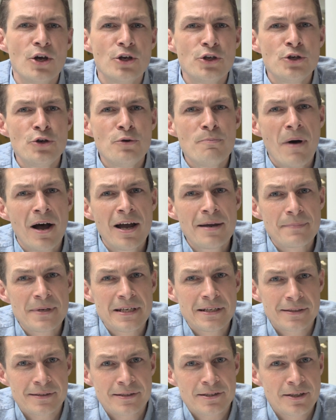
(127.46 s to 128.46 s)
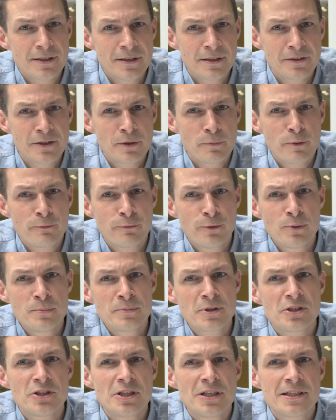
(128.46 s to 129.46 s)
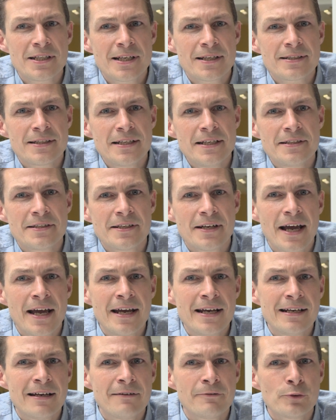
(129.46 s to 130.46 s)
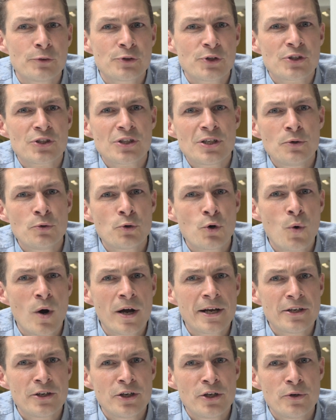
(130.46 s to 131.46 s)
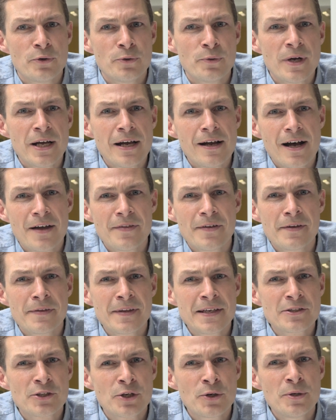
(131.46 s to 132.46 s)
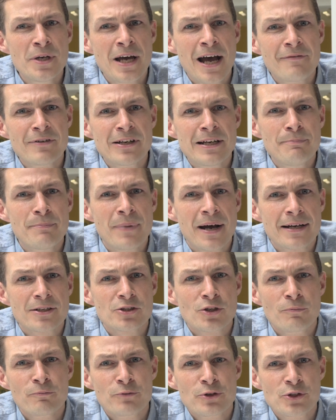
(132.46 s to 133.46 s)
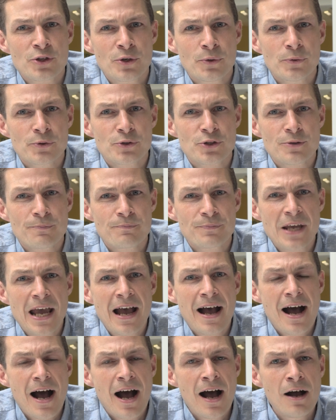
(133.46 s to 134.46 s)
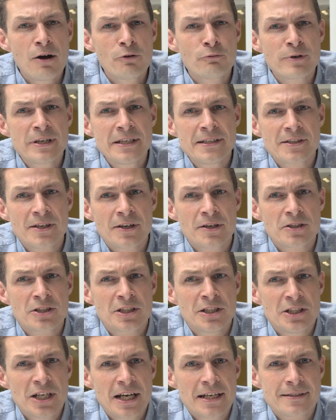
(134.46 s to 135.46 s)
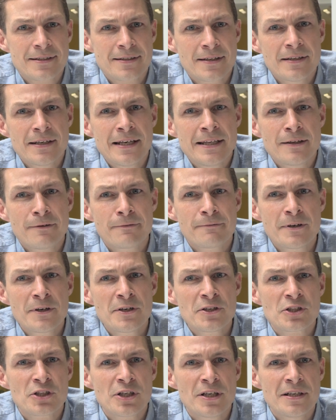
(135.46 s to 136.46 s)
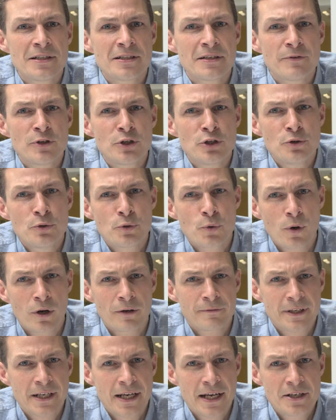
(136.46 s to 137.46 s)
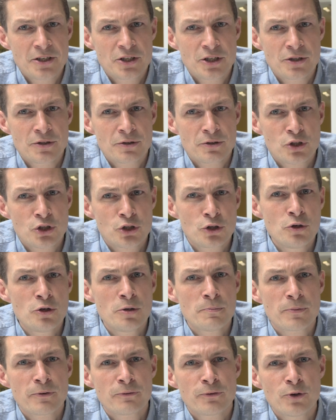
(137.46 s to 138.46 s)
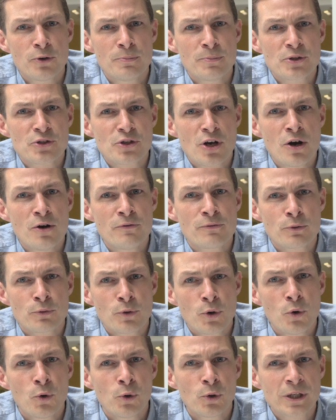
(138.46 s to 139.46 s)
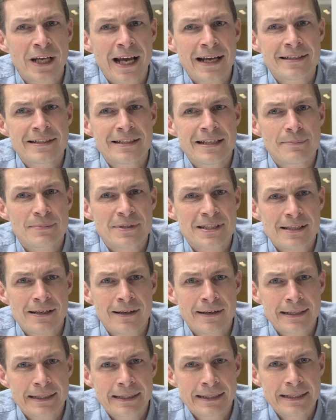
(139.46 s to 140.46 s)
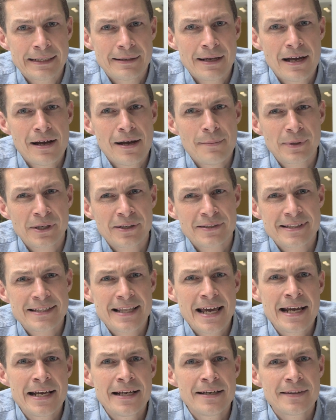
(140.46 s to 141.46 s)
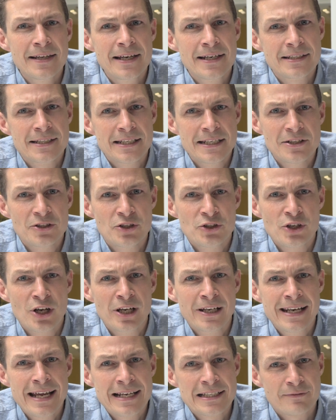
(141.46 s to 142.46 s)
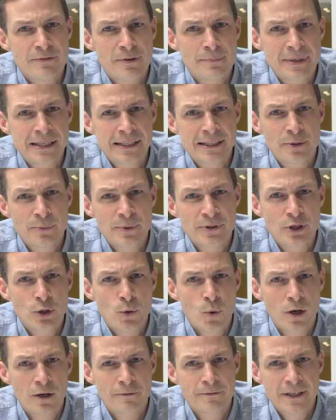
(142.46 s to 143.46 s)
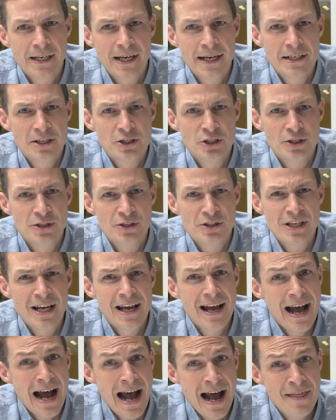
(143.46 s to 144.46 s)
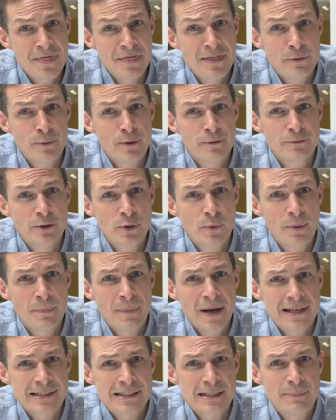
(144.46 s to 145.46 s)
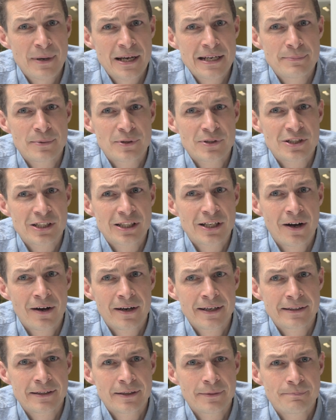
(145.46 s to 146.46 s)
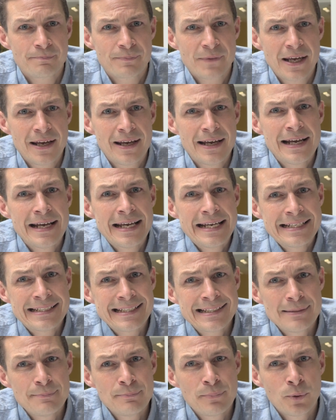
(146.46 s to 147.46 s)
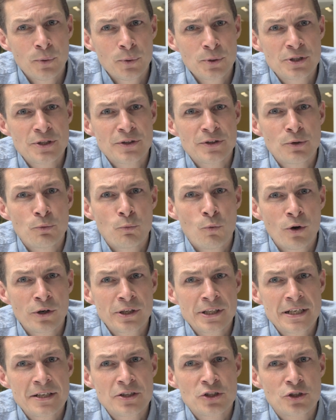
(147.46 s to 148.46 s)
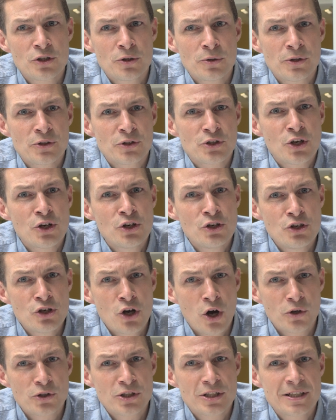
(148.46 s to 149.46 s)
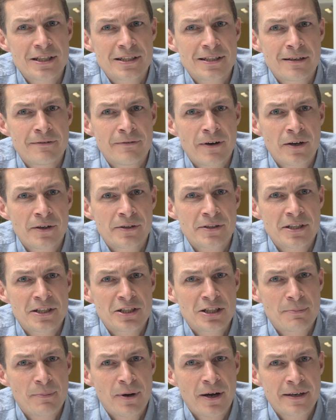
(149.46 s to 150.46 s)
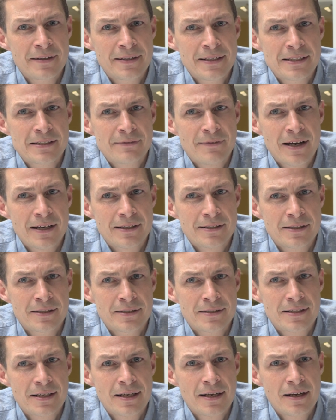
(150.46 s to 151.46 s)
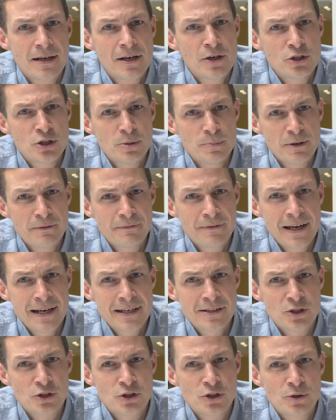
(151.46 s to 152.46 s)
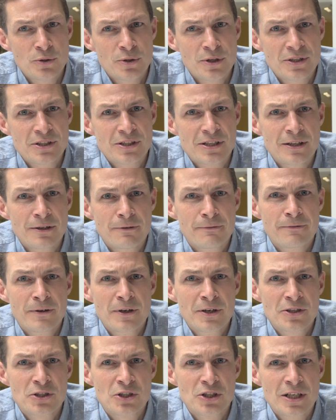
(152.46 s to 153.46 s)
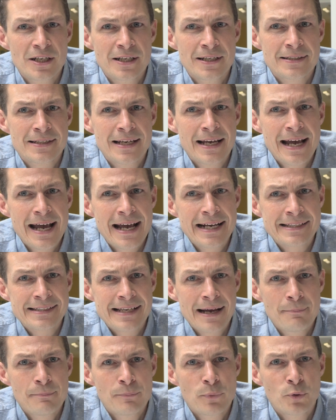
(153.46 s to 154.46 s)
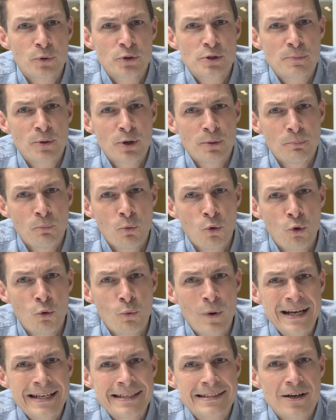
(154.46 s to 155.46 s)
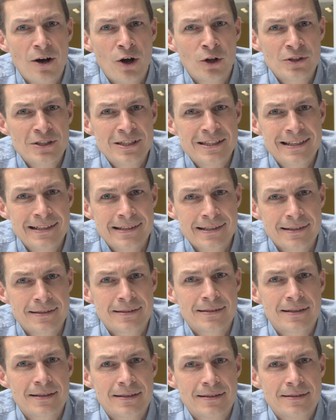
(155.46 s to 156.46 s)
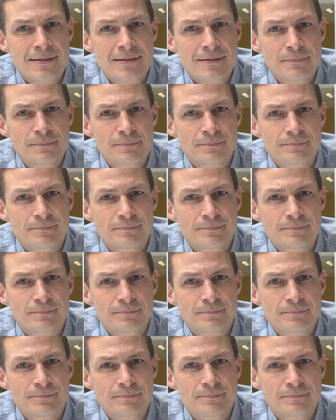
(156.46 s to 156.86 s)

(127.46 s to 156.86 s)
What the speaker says: You might be concerned that reformed GCSEs and A levels are still quite new, and that this could have an impact on results. Our research suggests that in the first years of a new qualification, student performance overall can dip slightly because they and their teachers are less familiar with the qualifications and there are fewer past papers to guide them. It is important that one-year students are not disadvantaged by these factors. To be fair to students in the first years, exam boards put more weight on statistics.